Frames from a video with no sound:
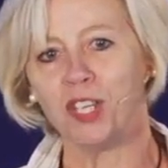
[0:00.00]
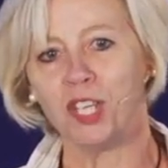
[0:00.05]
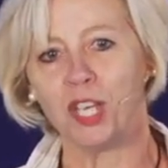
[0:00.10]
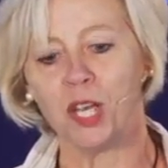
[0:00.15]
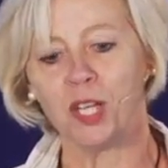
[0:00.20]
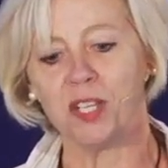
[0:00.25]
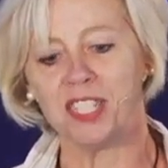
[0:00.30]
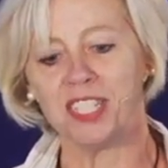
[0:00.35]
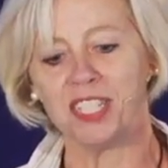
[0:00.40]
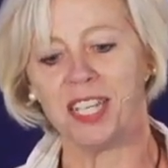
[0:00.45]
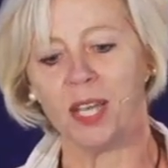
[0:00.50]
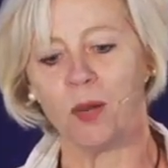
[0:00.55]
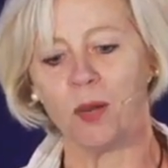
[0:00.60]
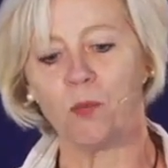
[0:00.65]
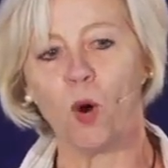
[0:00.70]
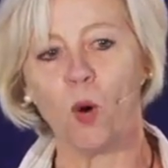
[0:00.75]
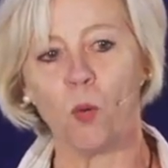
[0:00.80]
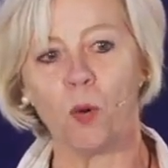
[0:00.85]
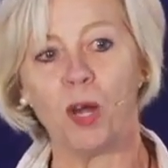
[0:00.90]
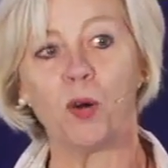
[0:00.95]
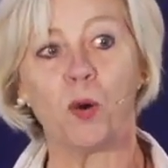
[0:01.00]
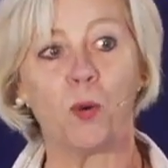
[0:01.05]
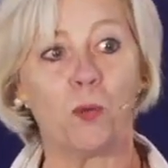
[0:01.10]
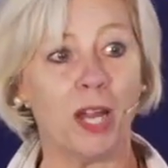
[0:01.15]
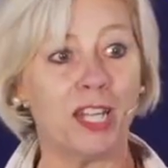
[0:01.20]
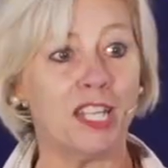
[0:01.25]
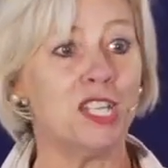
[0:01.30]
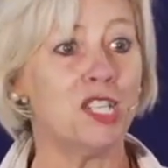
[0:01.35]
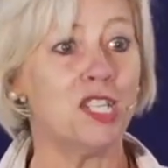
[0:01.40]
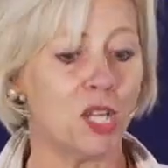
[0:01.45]
Guernsey and what we're
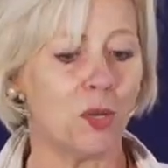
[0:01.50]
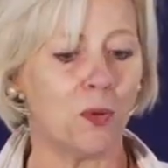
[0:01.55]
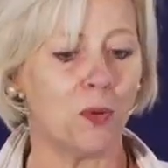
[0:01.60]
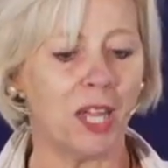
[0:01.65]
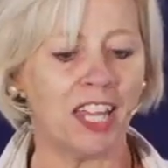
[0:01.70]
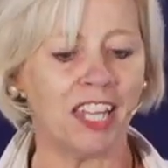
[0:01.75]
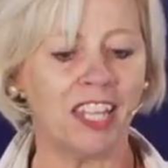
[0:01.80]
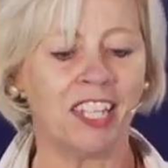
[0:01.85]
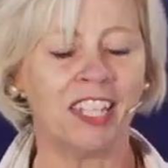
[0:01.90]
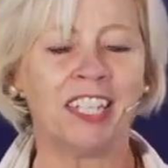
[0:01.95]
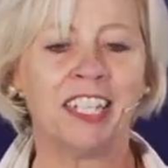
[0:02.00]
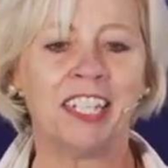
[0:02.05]
already doing